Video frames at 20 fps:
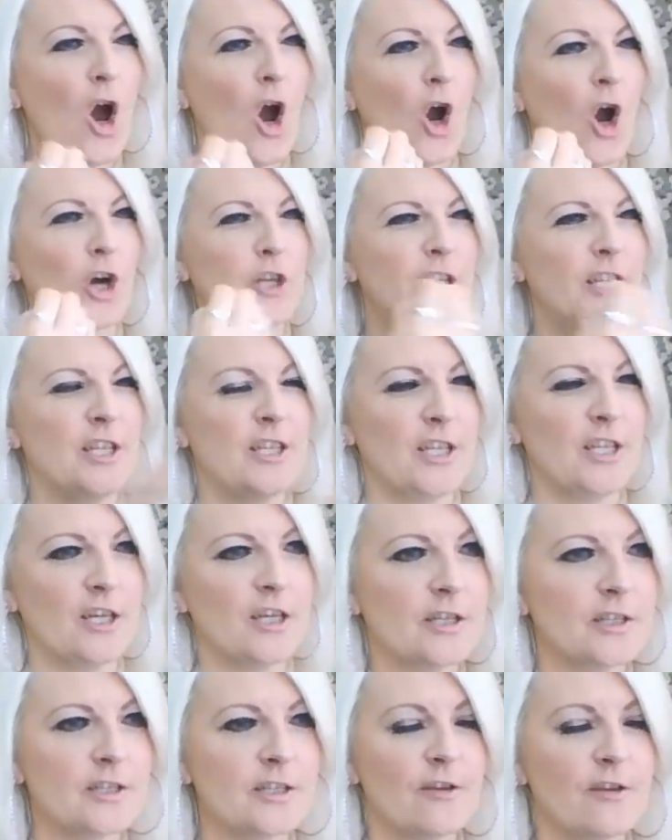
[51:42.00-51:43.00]
Or you,
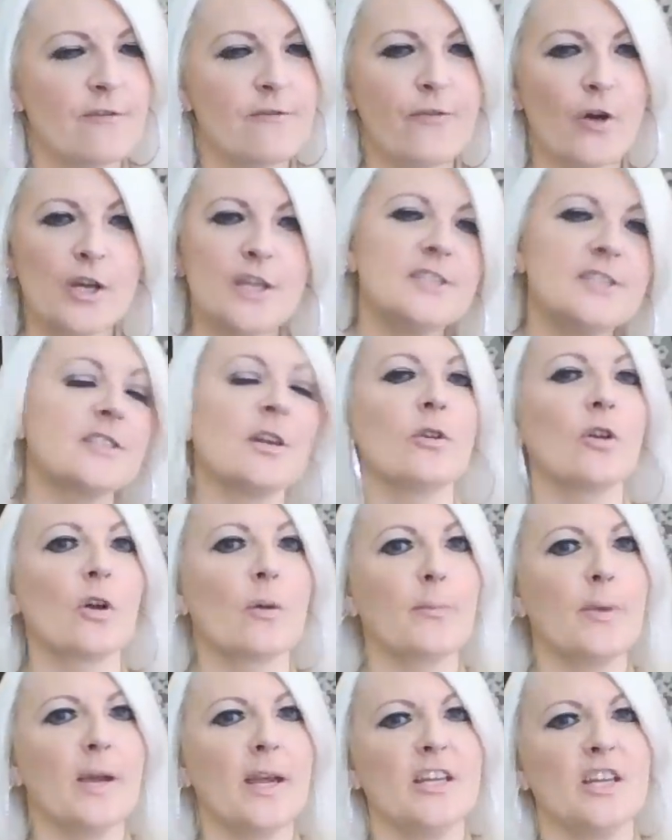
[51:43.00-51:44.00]
you, you voice out your
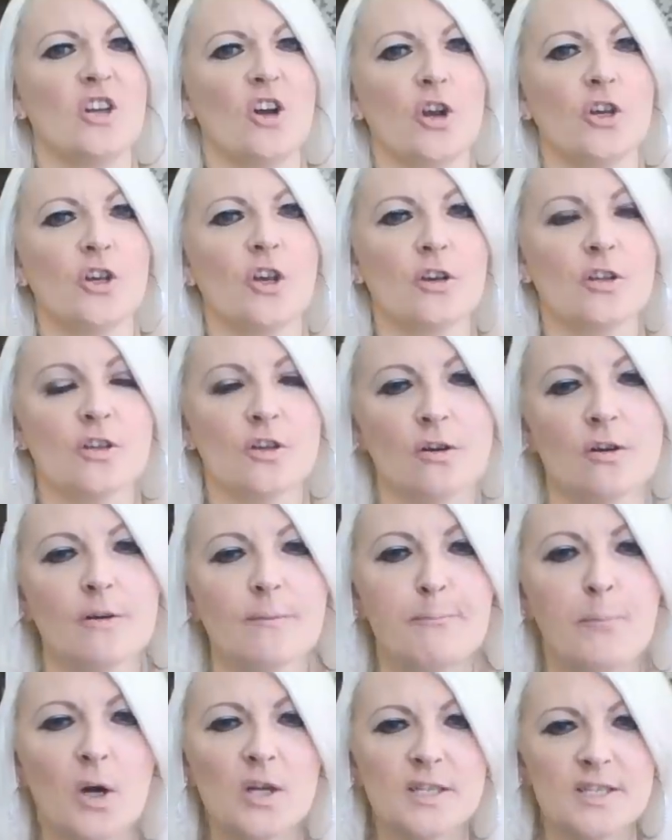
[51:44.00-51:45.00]
opinion, or your, your
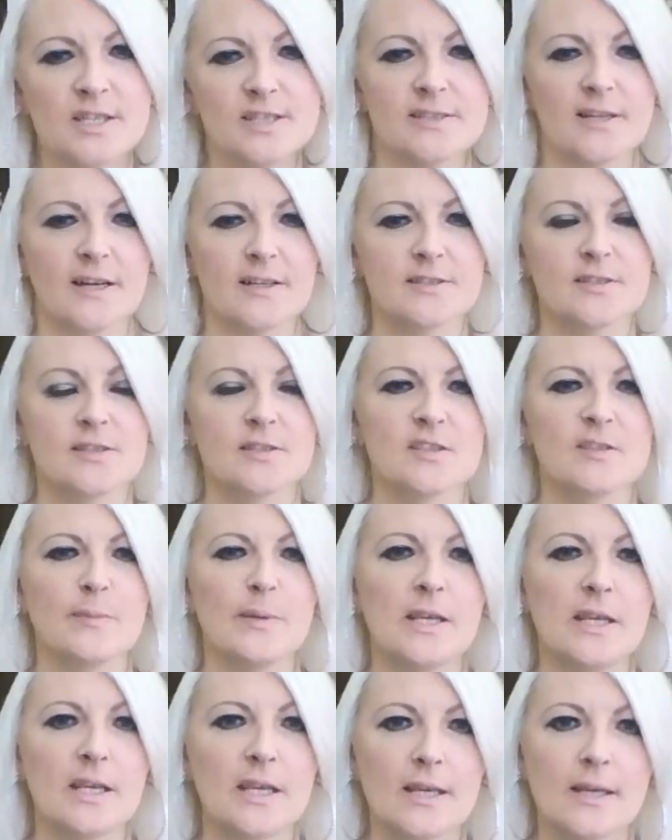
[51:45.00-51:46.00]
body starts to
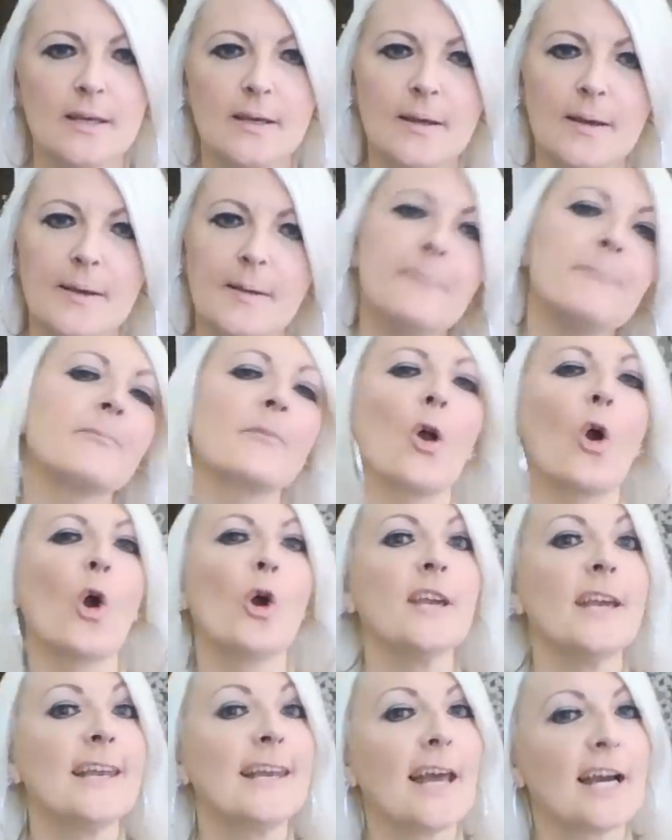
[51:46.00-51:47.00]
speak or
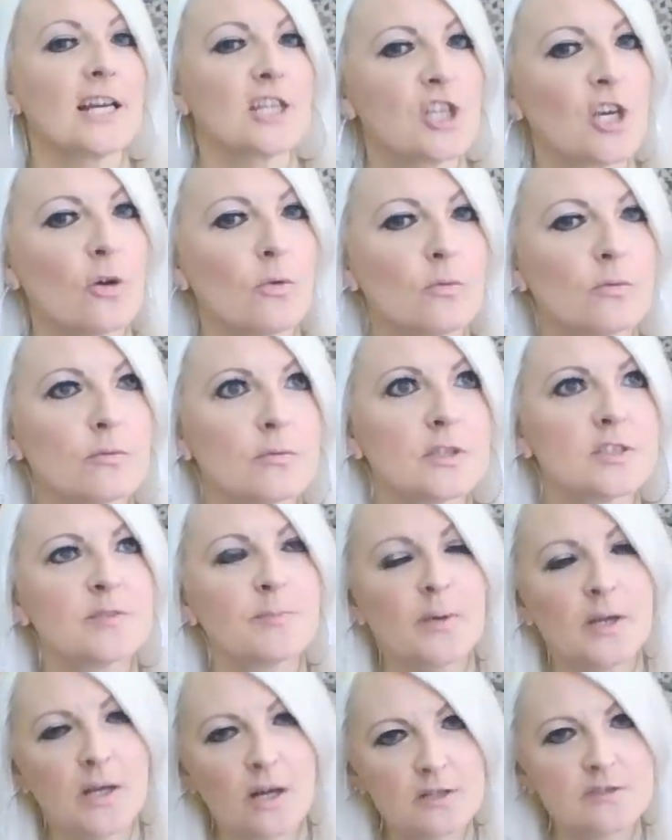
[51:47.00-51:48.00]
you lash out, it's
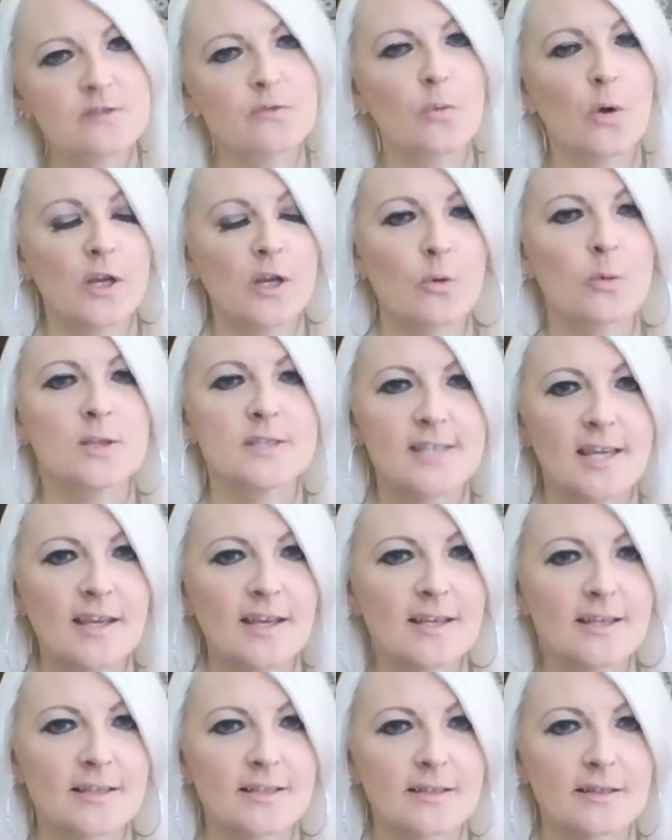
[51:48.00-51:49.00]
because of what you were
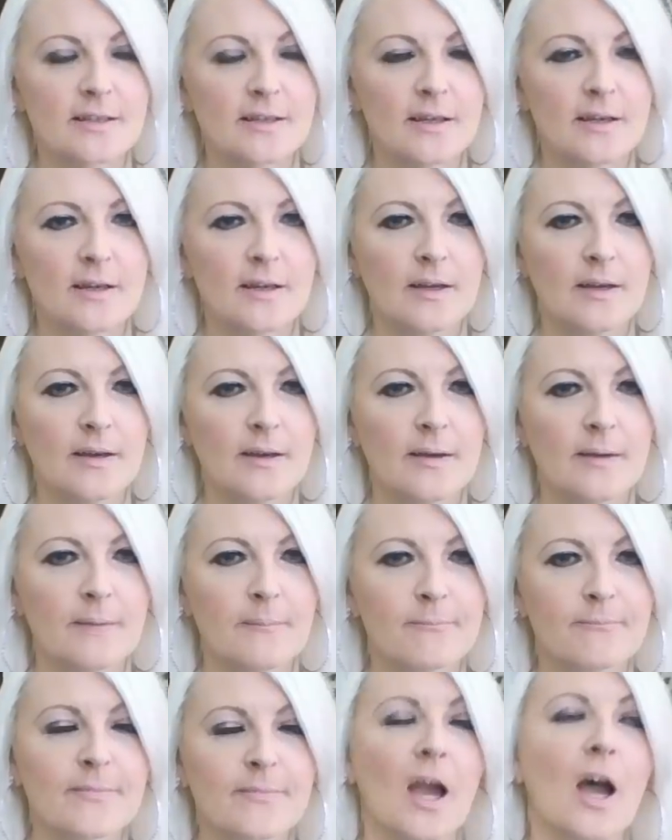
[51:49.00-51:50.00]
thinking.
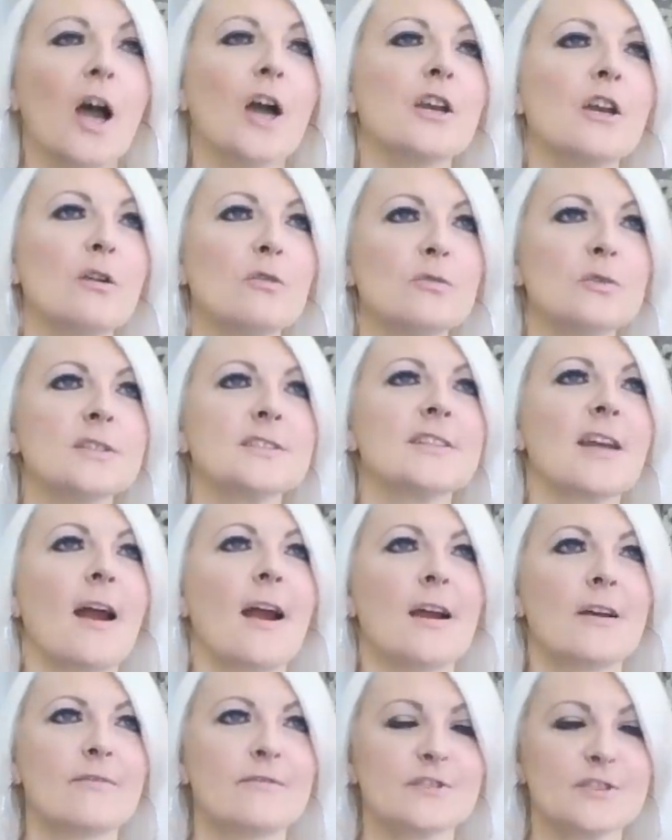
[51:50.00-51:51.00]
I know it's
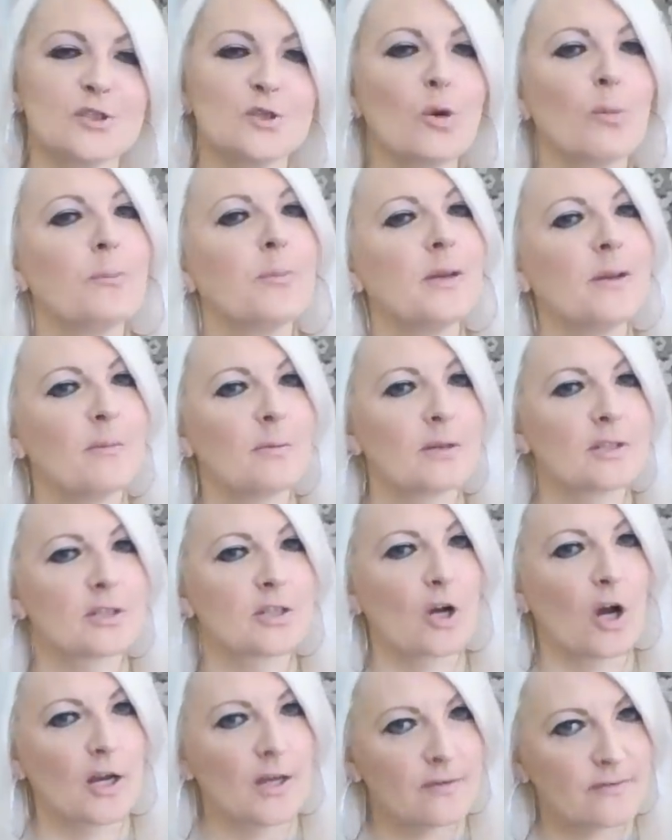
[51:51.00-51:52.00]
hard for some people to
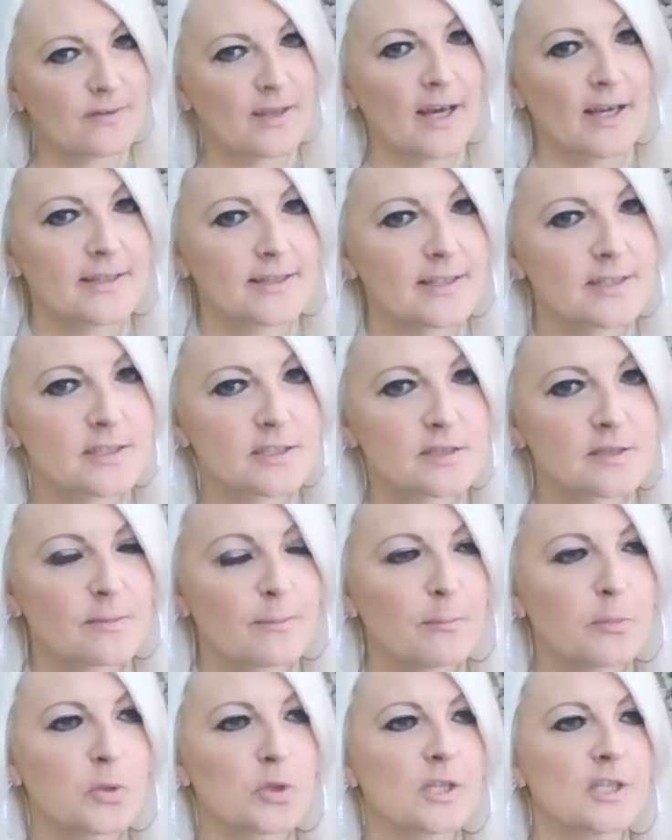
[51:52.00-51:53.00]
kind of get this,
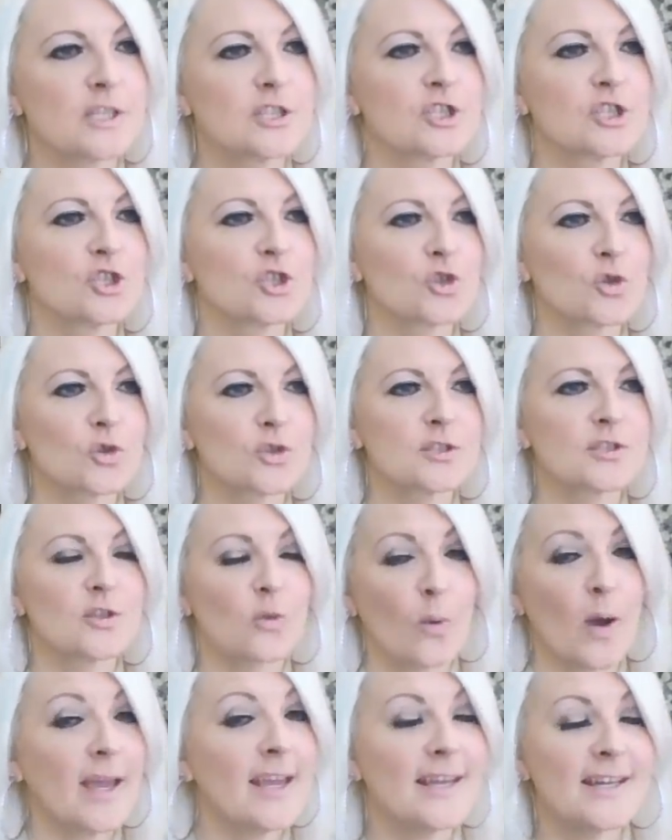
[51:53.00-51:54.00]
but it's just the
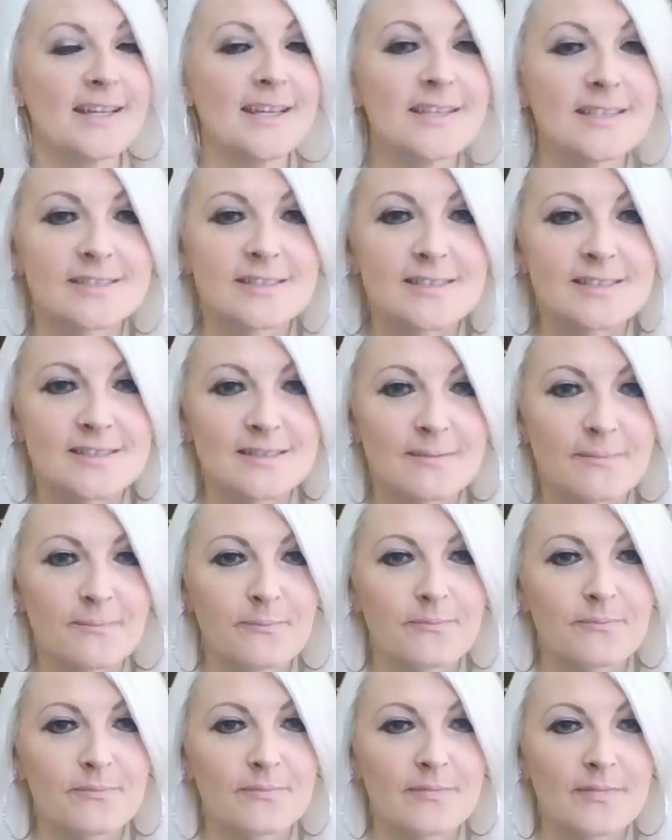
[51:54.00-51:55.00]
way it is.
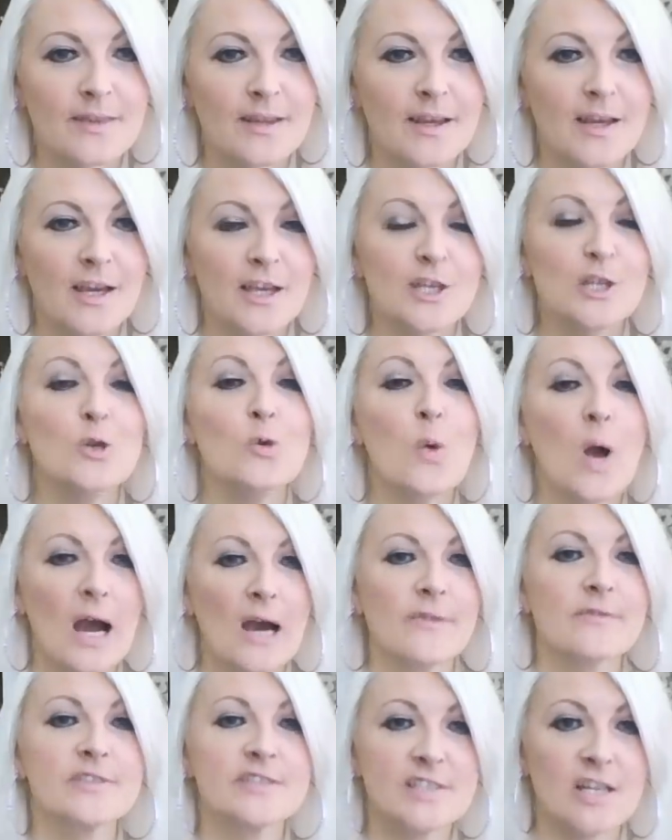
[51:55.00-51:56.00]
You
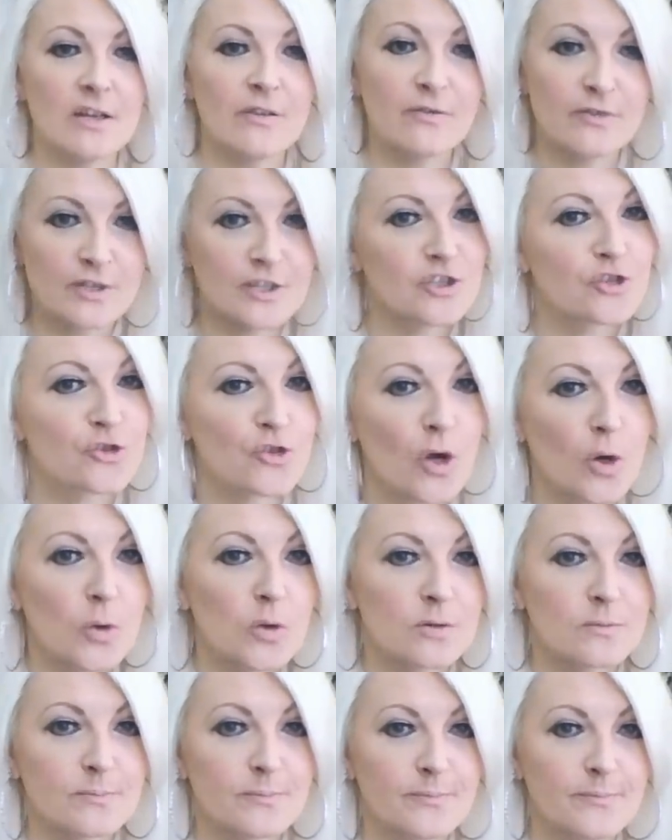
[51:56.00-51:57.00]
have self
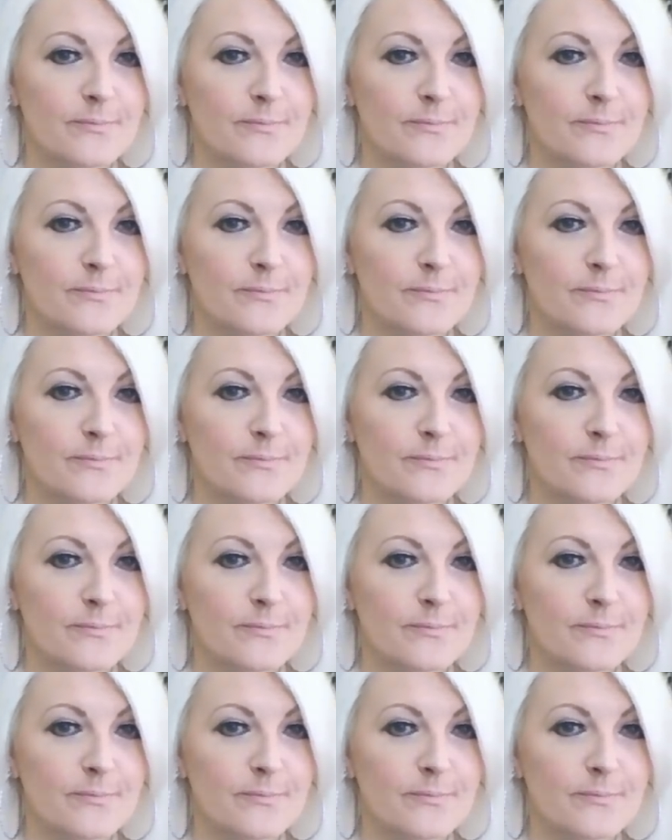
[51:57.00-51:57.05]
control.